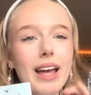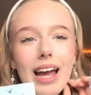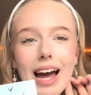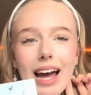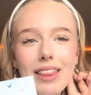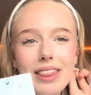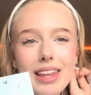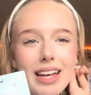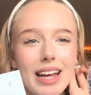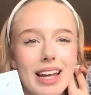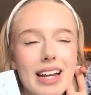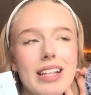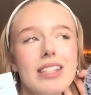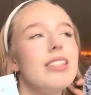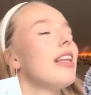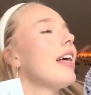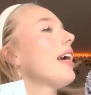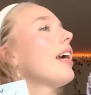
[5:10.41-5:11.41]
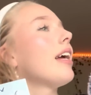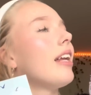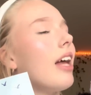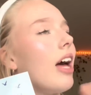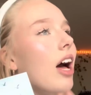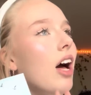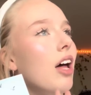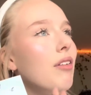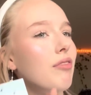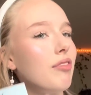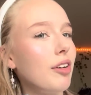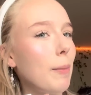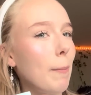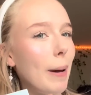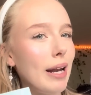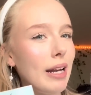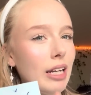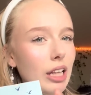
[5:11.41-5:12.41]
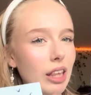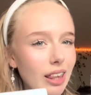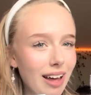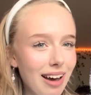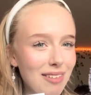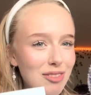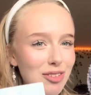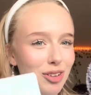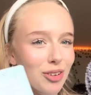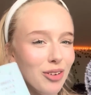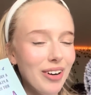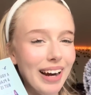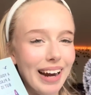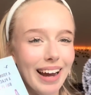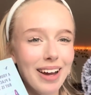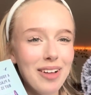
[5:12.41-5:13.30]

I think it is an unforbidden love story,